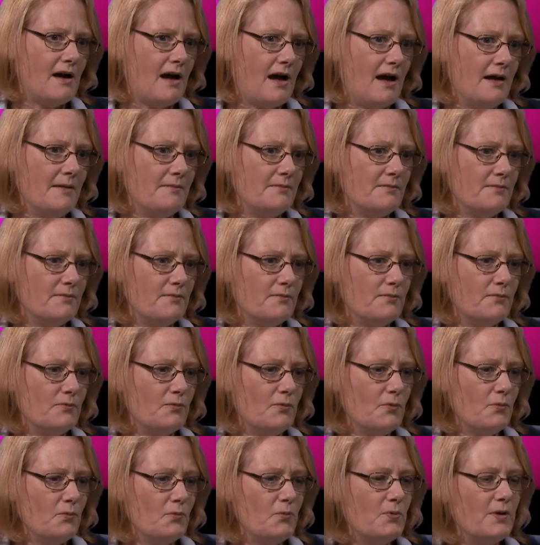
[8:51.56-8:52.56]
I'm
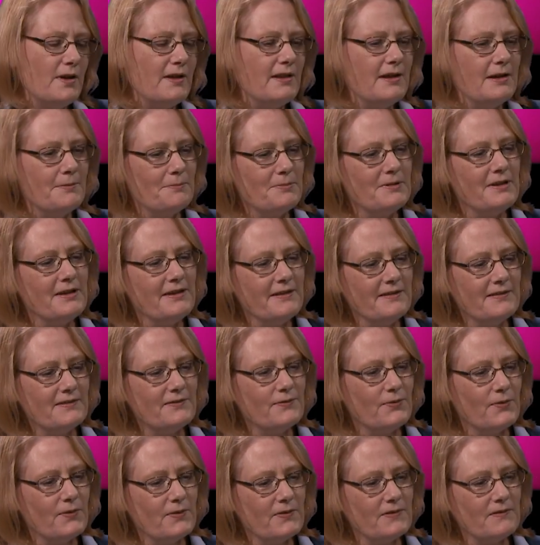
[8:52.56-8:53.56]
really
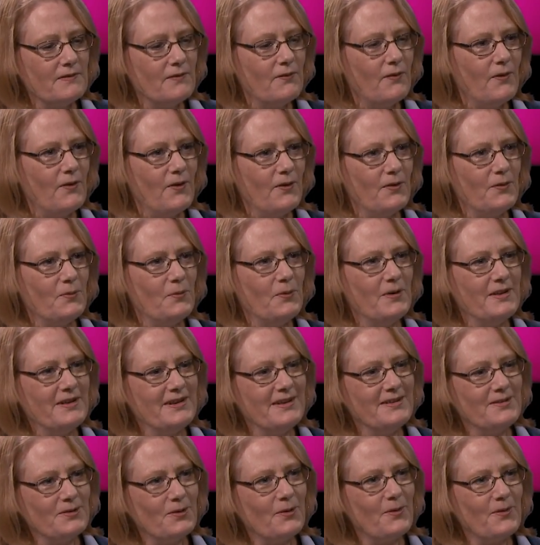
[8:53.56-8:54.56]
pleased, first of all, when
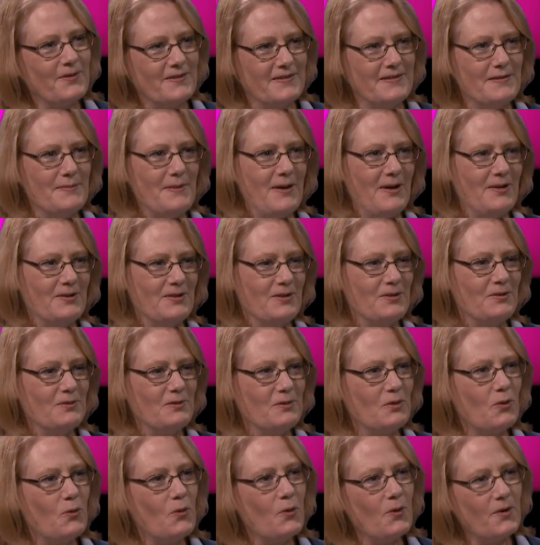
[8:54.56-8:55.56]
he talks about a
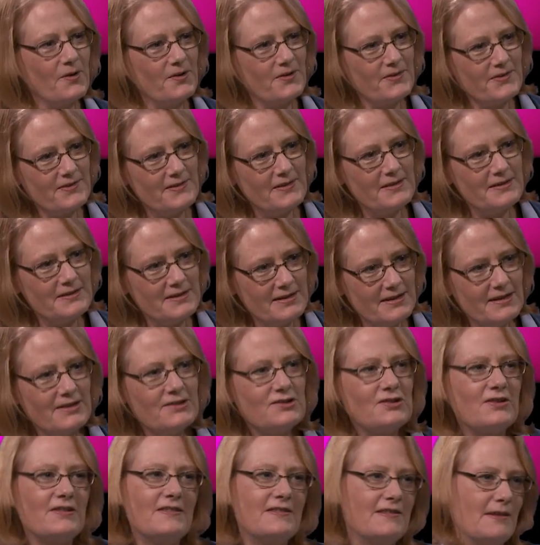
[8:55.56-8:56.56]
course that
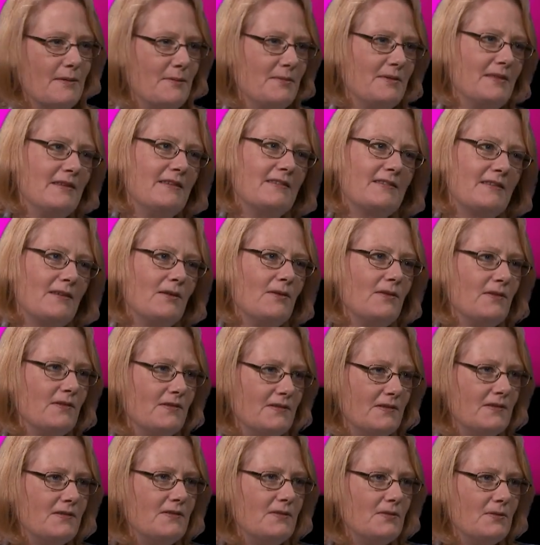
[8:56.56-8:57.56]
teaches some of these
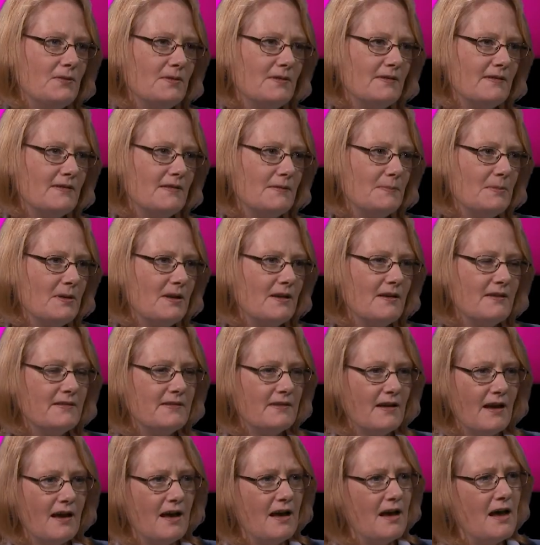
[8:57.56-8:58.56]
skills to students,
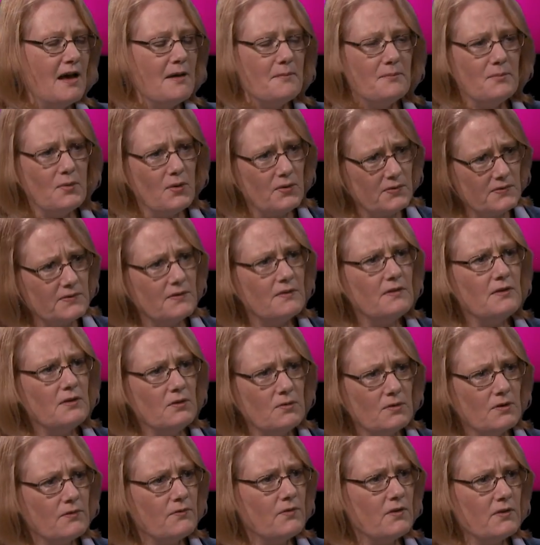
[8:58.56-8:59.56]
because most of the
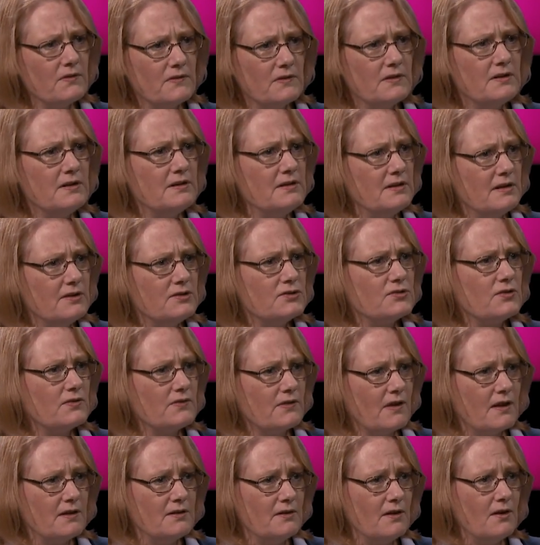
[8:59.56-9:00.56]
university
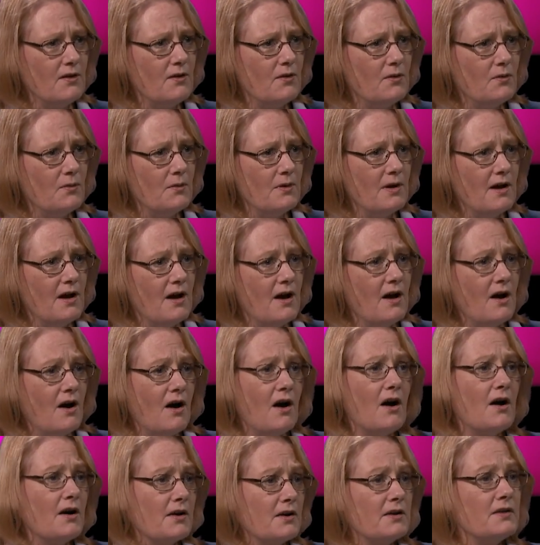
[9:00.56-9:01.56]
teachers I know
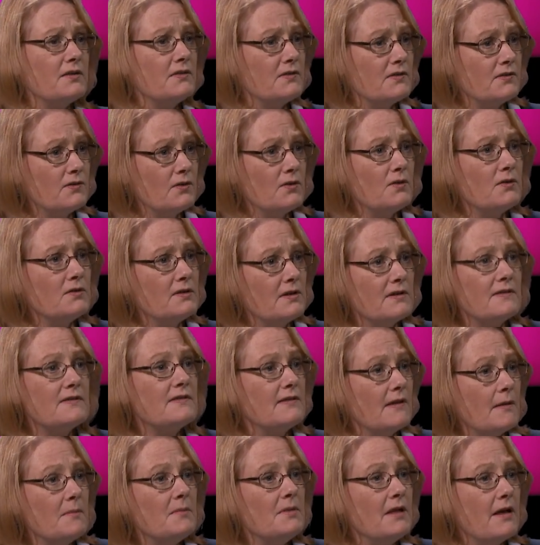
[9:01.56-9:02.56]
are concerned at
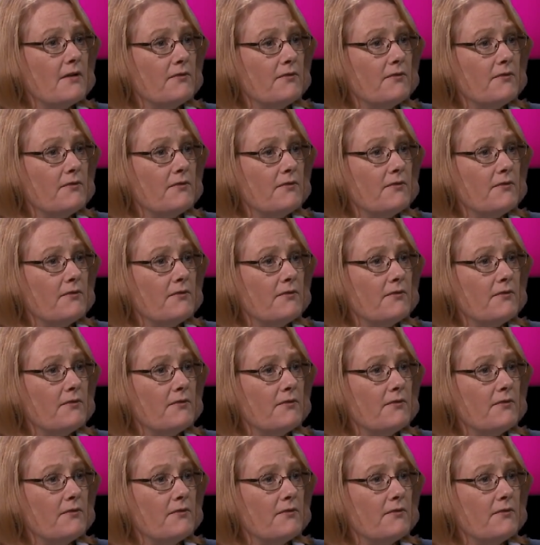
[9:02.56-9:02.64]
some